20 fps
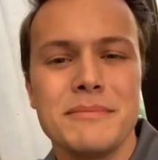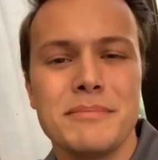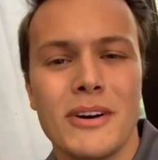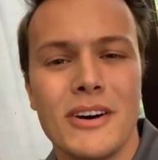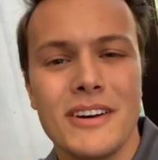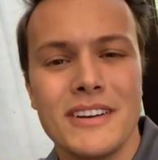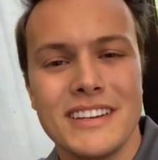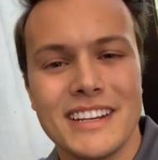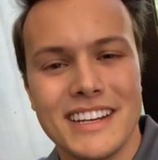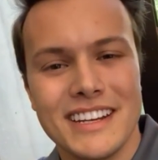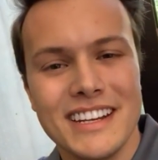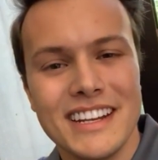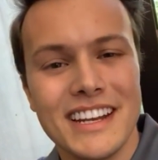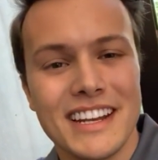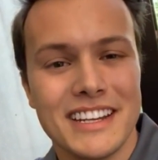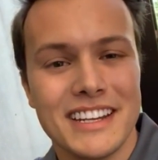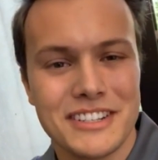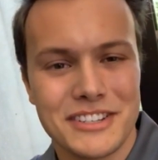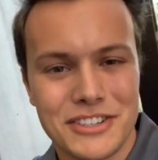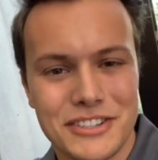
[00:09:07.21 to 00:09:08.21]
on getting
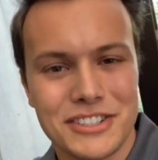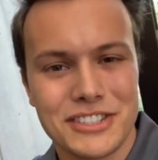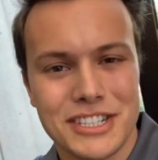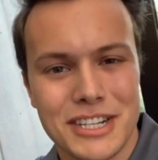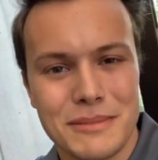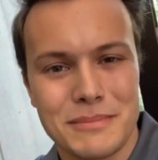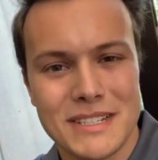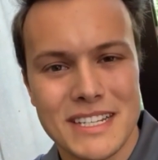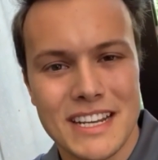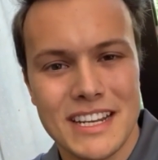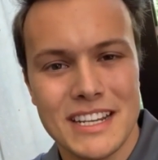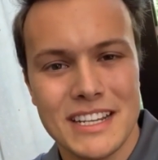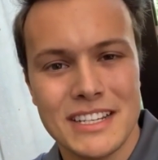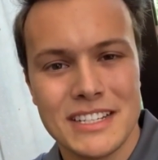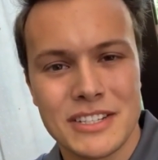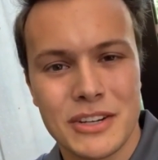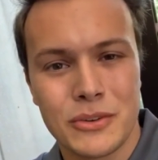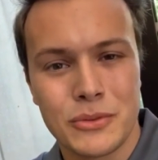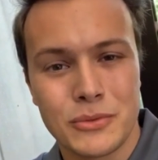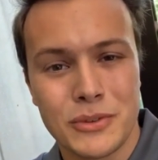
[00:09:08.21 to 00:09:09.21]
internships
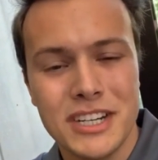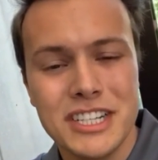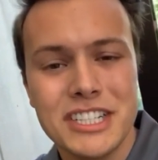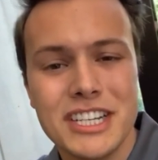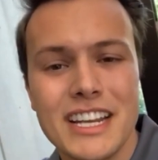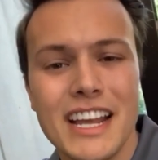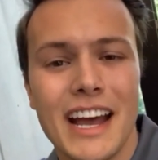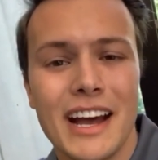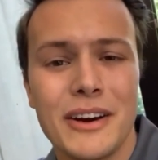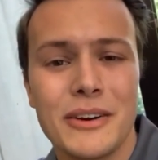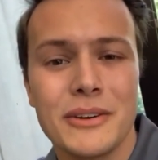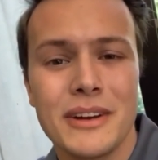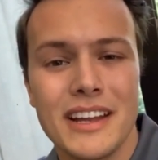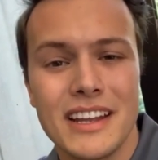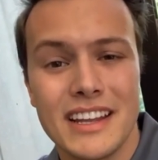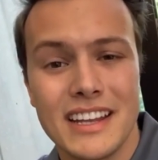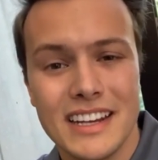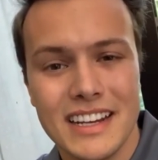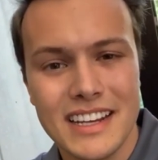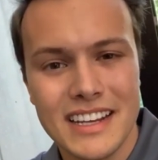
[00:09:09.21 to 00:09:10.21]
is reaching out,
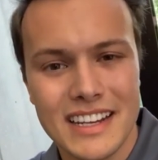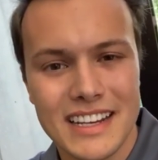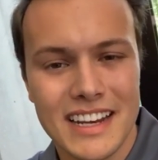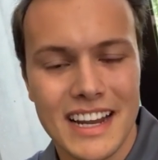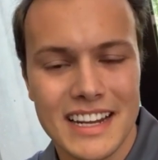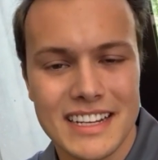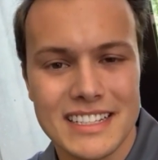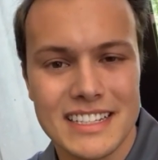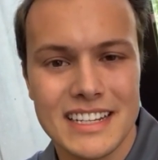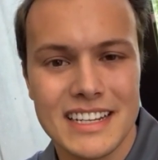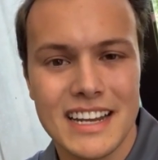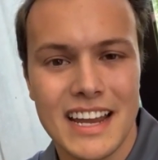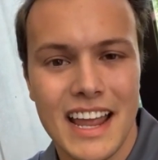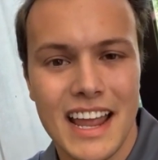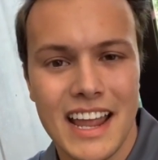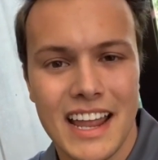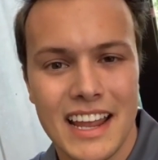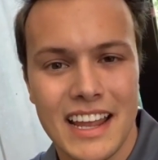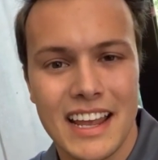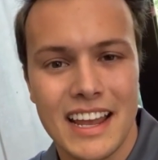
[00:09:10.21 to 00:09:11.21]
getting connected,
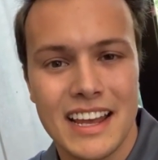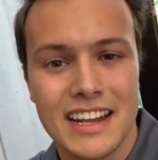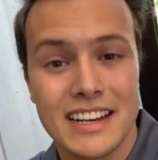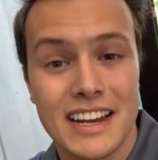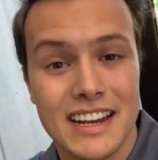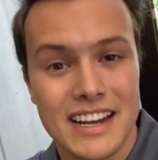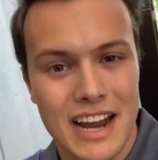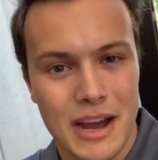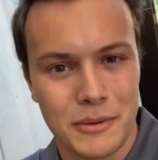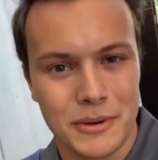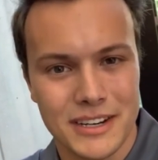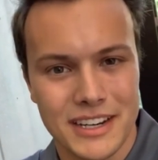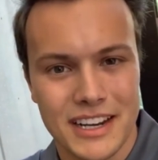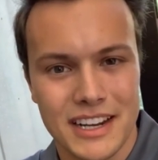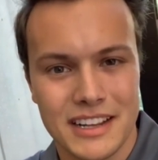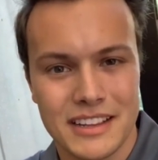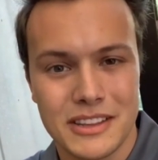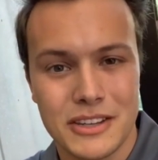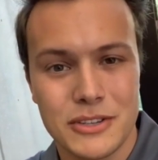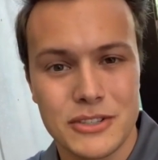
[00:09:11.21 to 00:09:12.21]
and
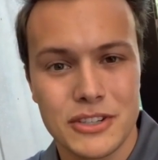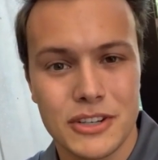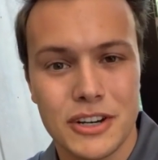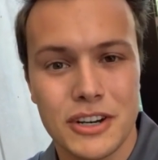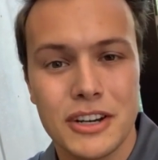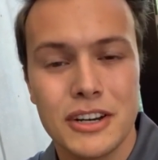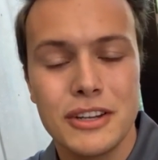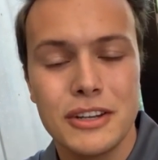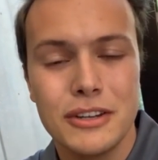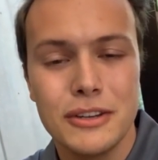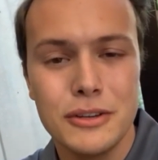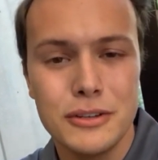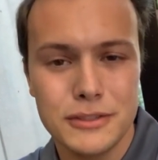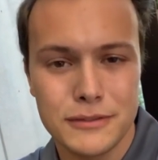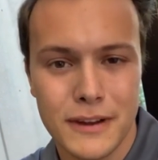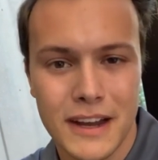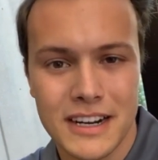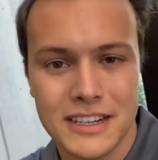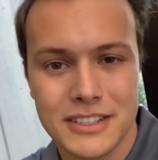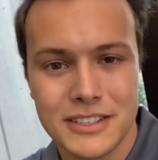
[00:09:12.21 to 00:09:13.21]
networking. Those are huge
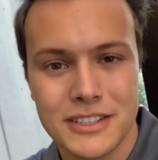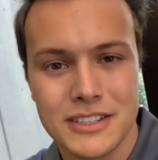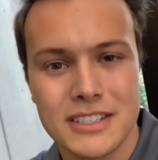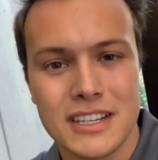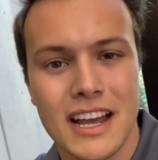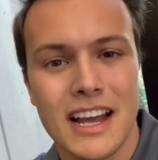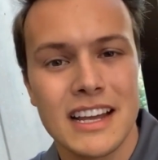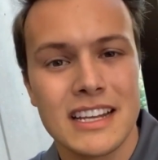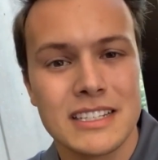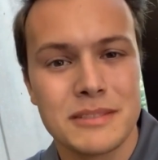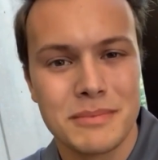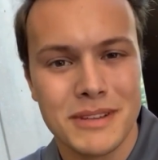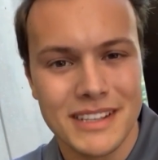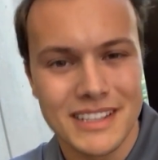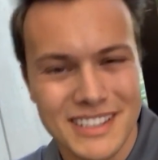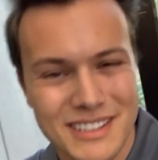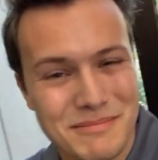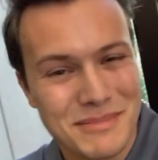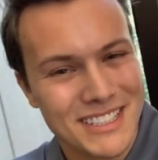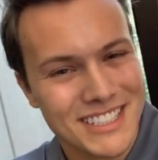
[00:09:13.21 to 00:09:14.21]
factors as being
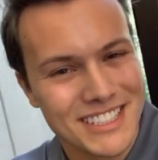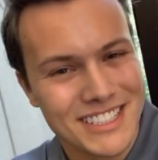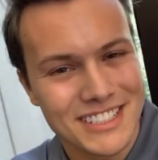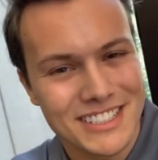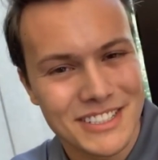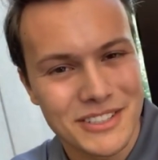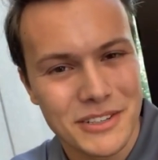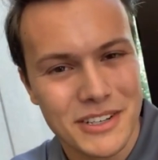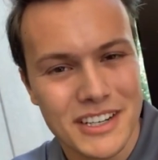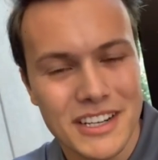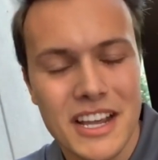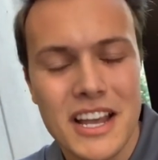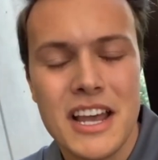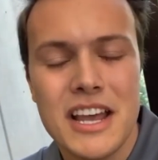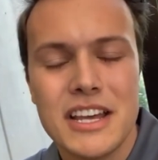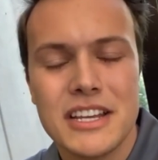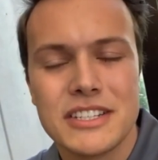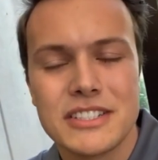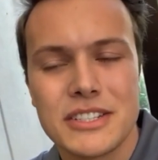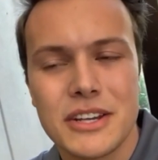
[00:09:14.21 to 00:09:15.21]
a business student.
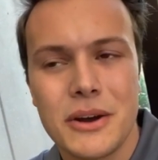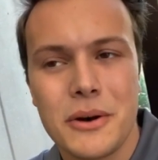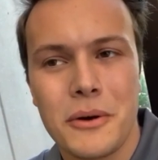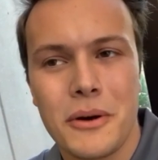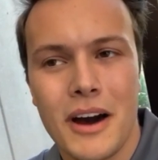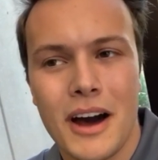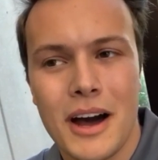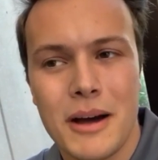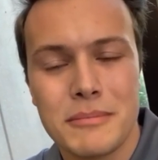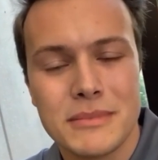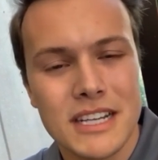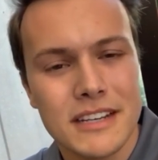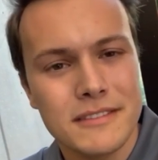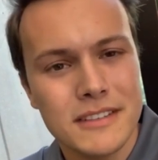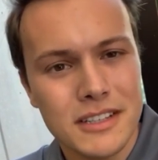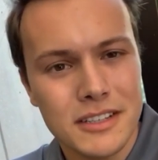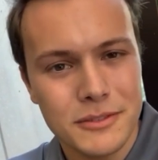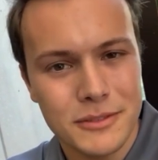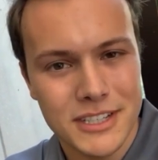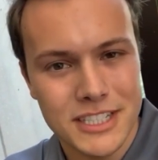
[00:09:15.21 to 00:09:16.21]
So um,
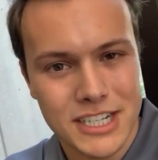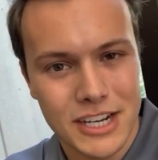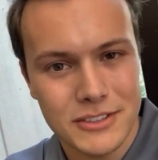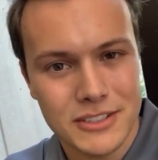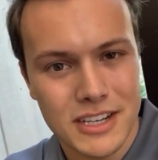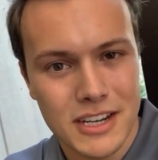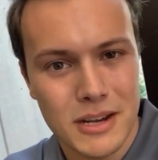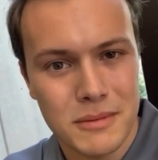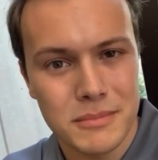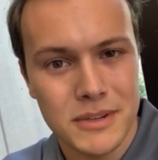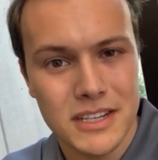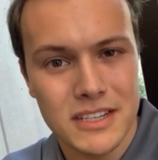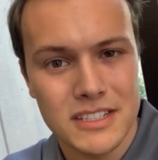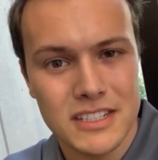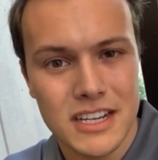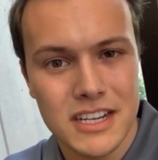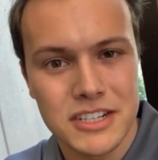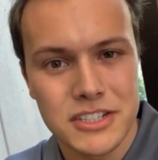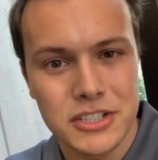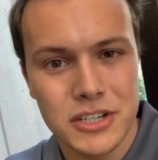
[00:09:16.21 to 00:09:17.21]
definitely reach out to
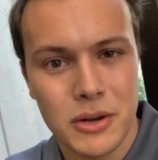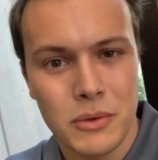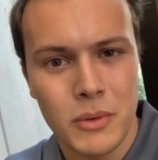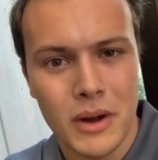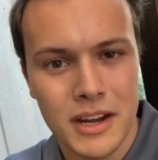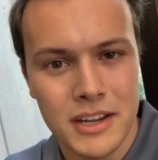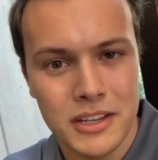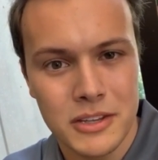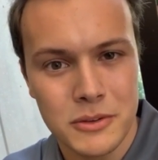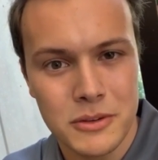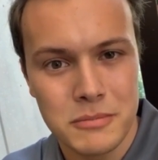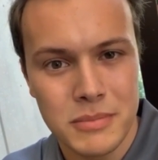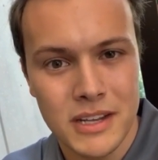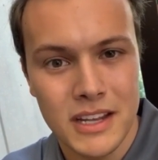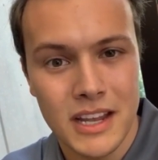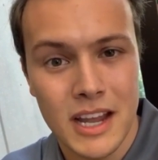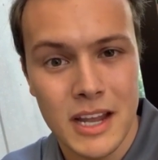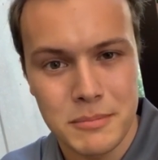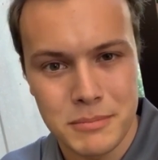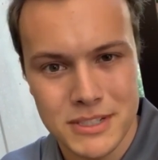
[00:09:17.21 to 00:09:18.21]
companies and show why you would
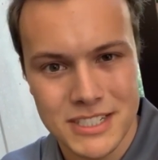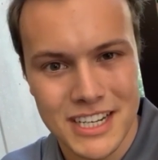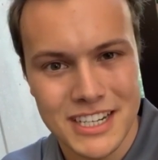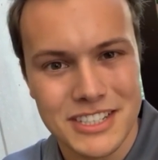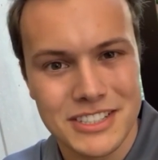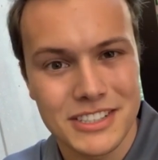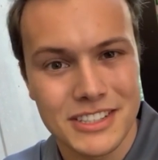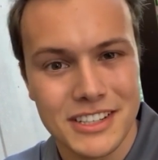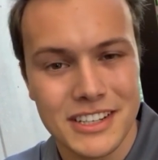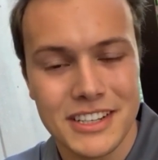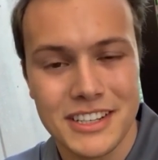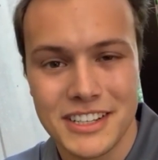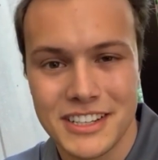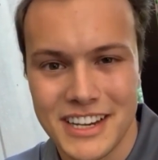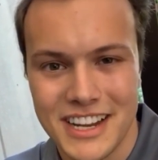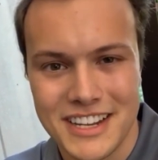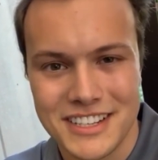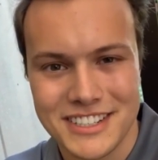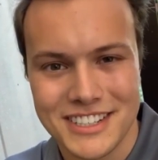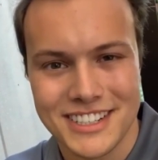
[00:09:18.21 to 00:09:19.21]
be a potentially
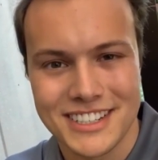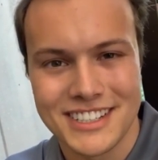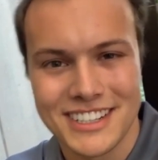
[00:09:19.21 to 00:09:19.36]
good intern